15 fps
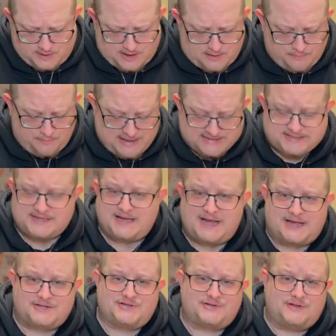Messi
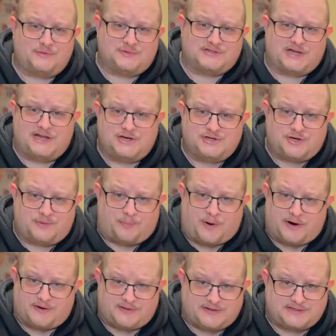actually was injured
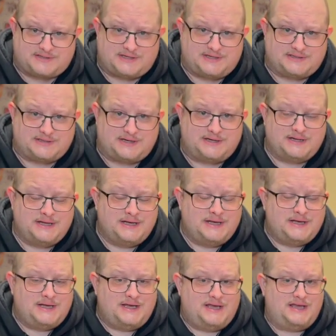part of this season.
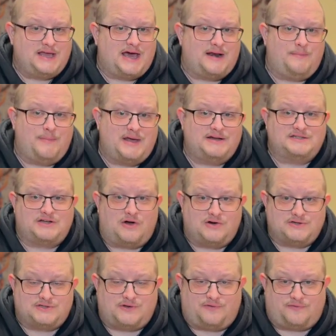He had a
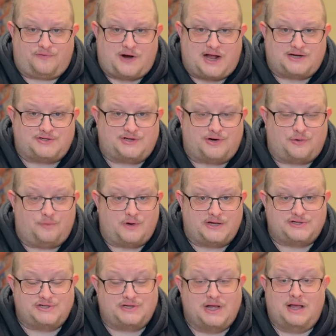metatarsal fracture,
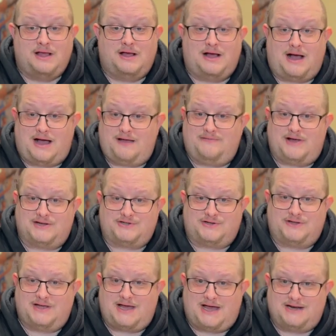which I've
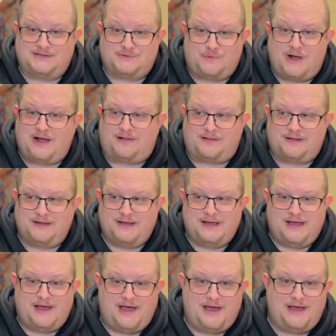actually had as well.
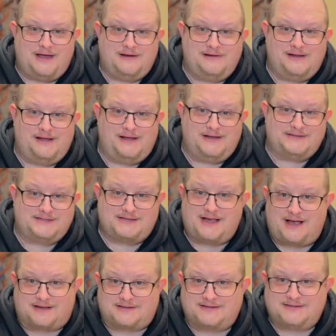And it
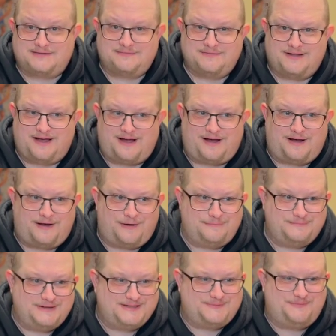sucks.
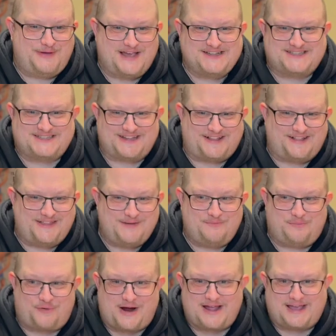It's basically
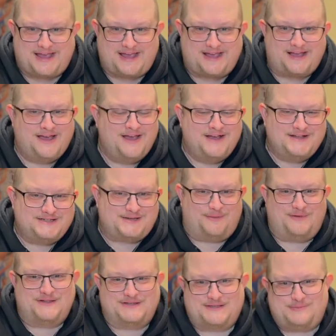breaking some
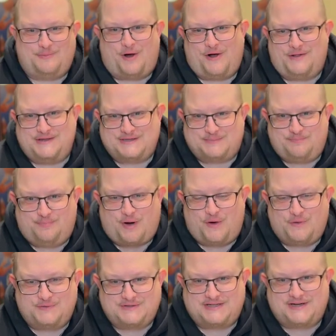of the smallest
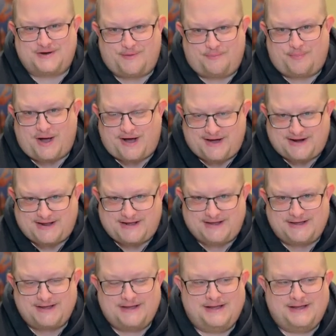bones in your body